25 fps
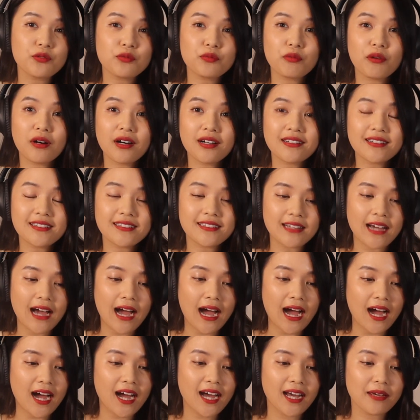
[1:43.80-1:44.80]
want,
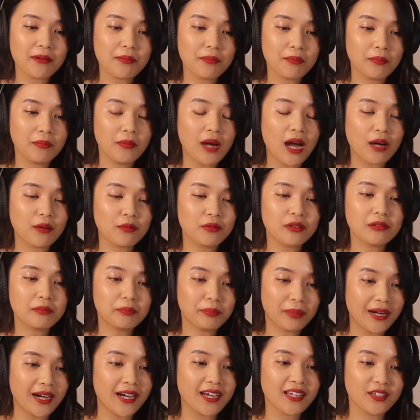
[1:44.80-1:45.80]
I will
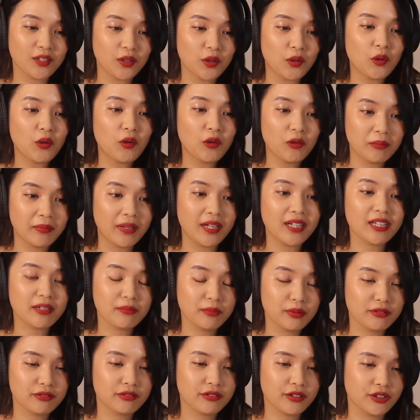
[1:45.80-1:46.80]
buy the whole
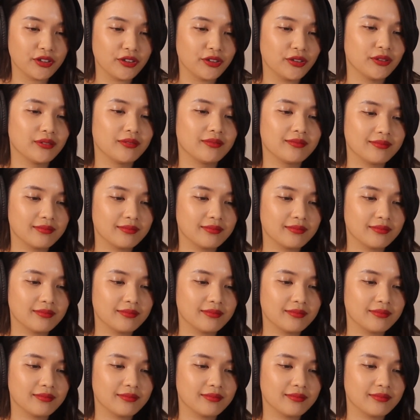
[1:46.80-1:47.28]
Malibu for you.